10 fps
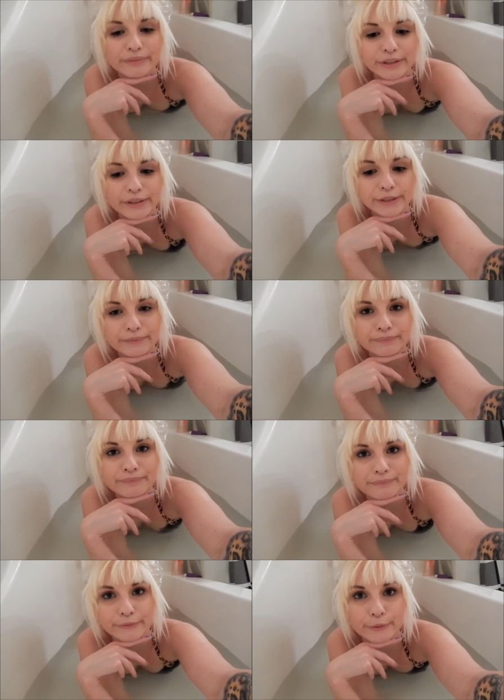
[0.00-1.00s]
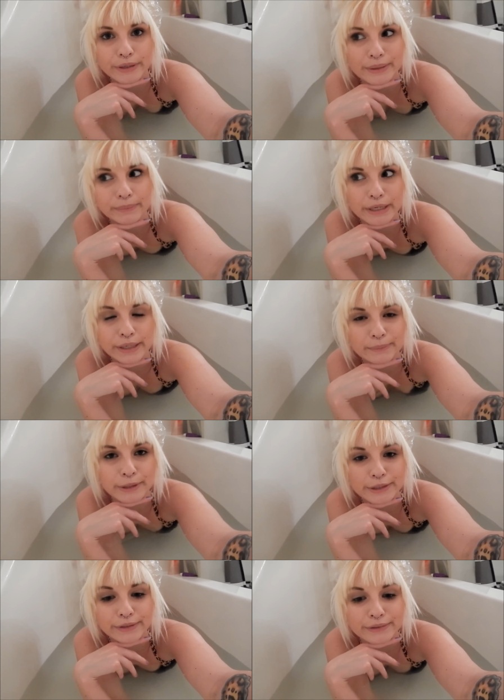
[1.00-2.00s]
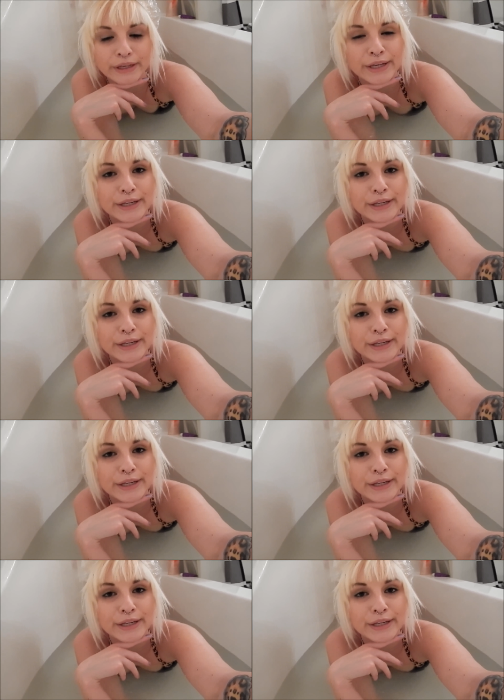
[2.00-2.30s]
you know. Oh, I hit my camera on this.